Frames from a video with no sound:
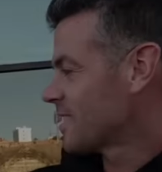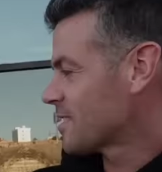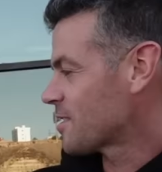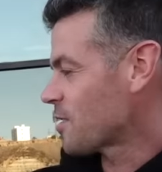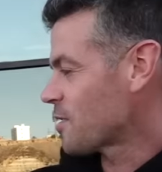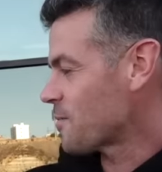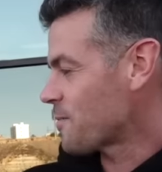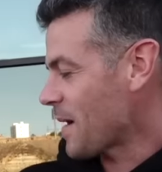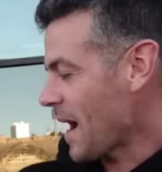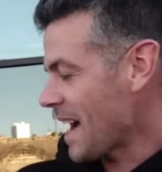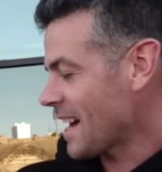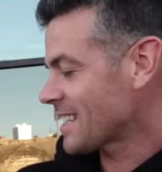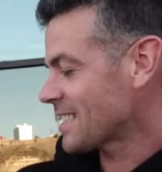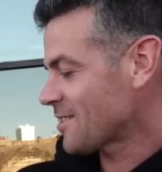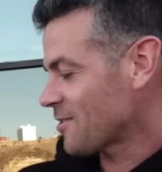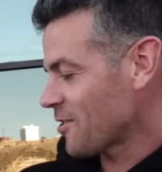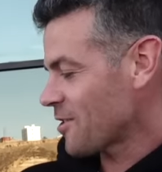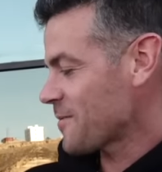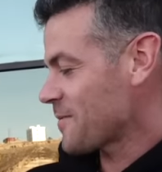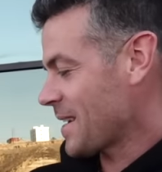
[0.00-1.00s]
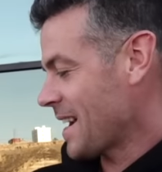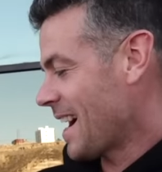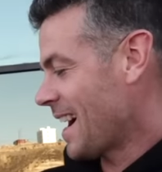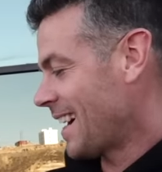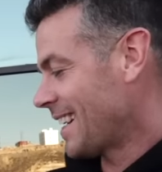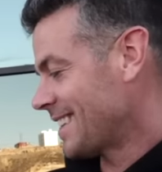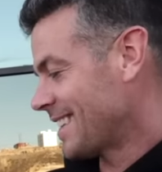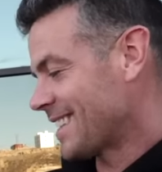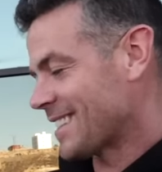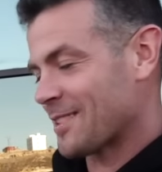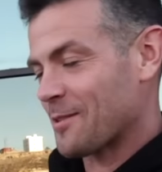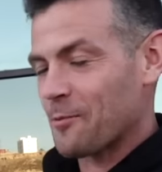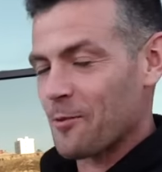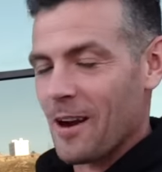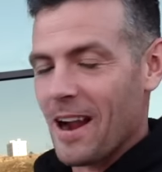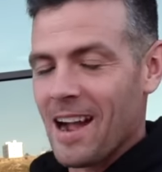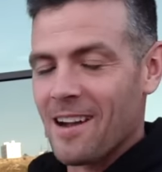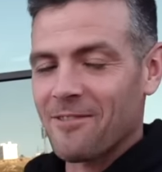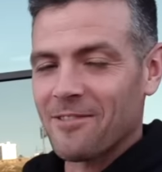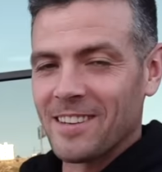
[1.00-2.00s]
So the backstory behind this
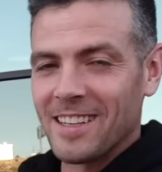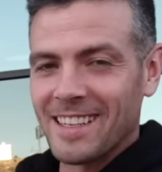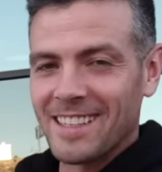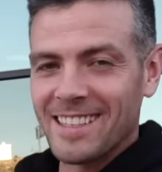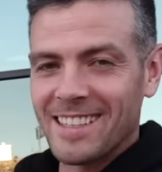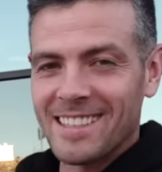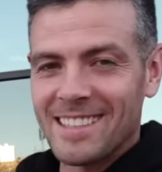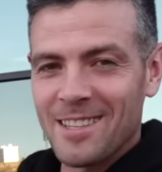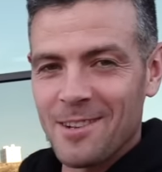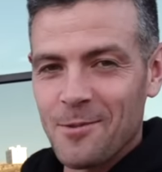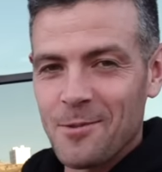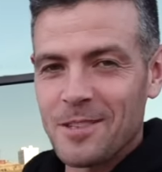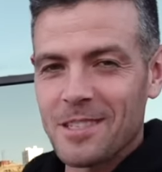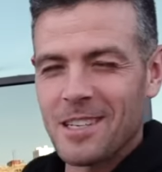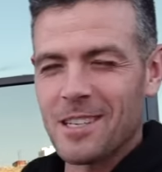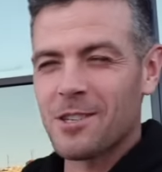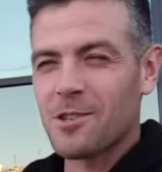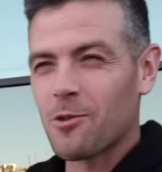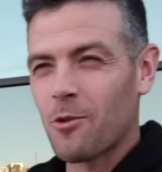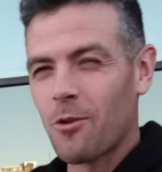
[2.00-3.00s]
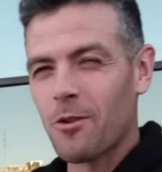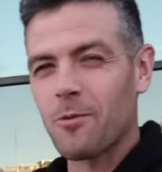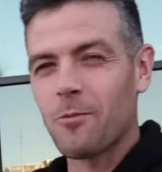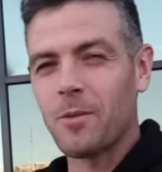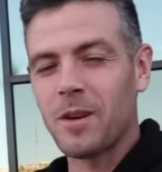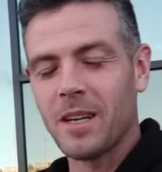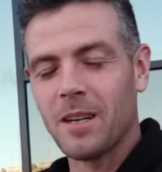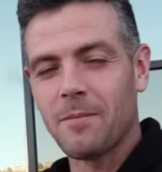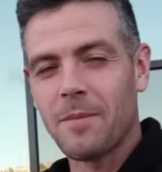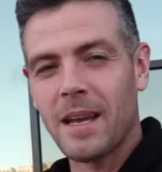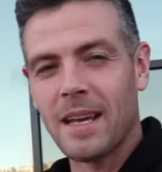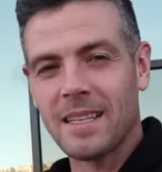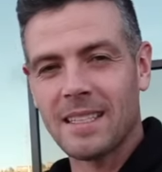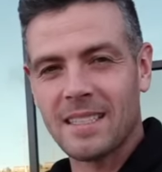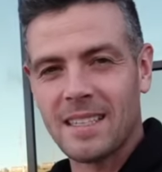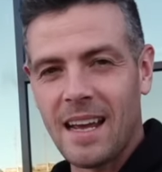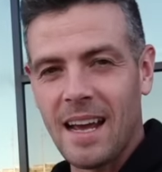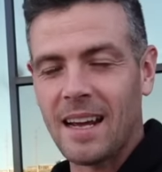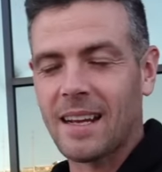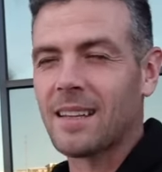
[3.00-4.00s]
graphic is there was a short
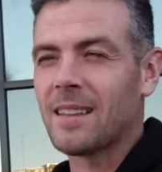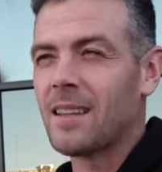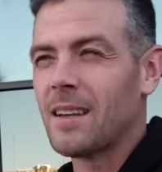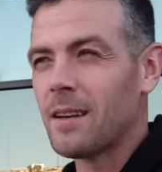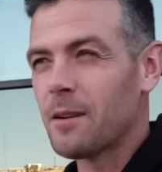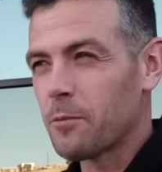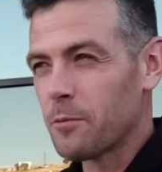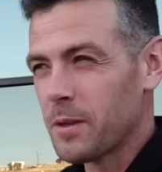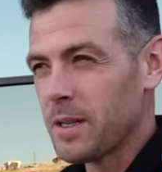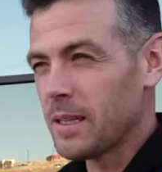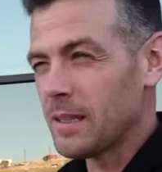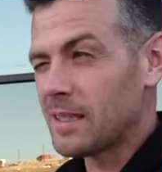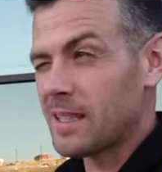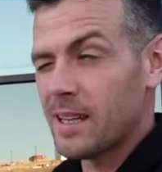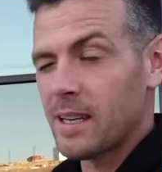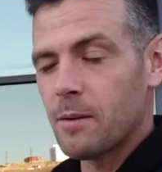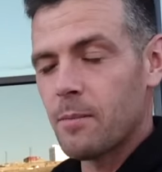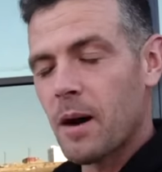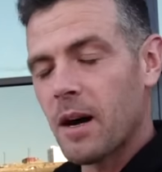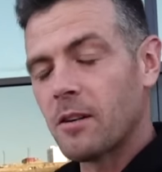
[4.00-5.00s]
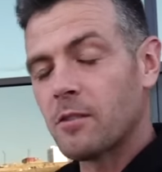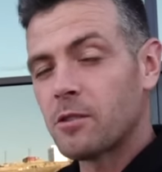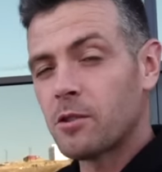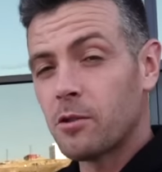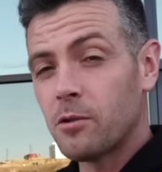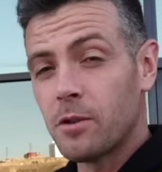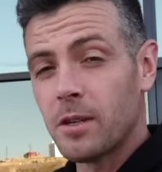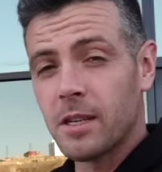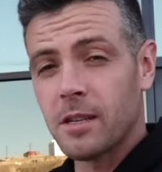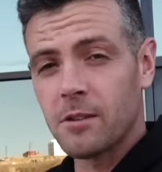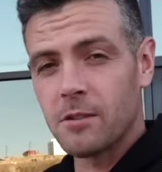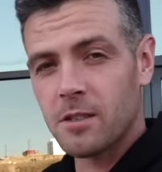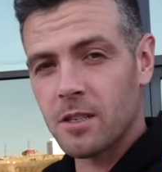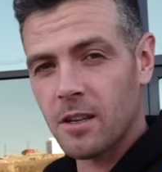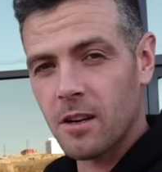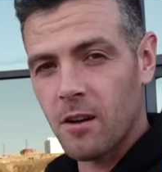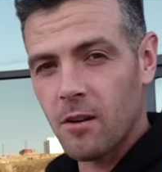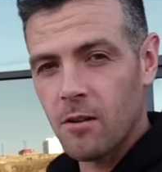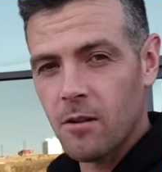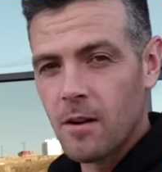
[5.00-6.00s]
wheelbase deck that Reel did about 2 years
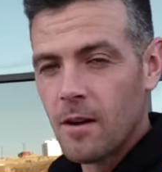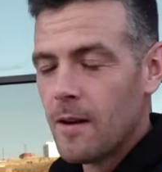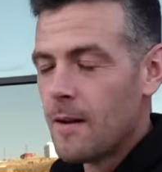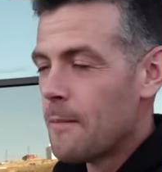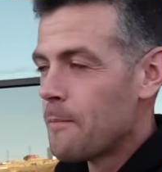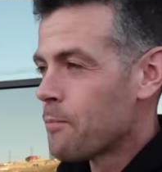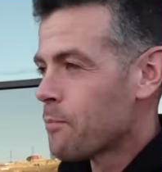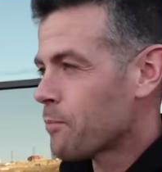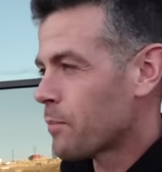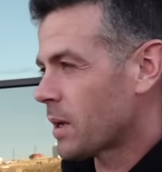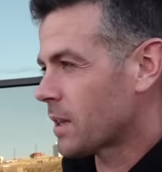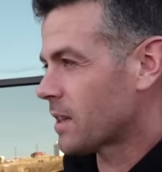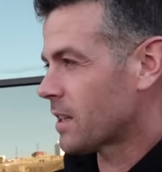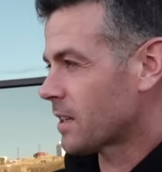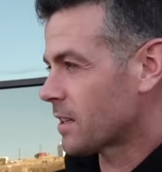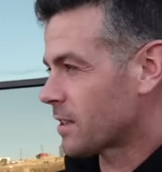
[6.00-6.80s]
ago, but the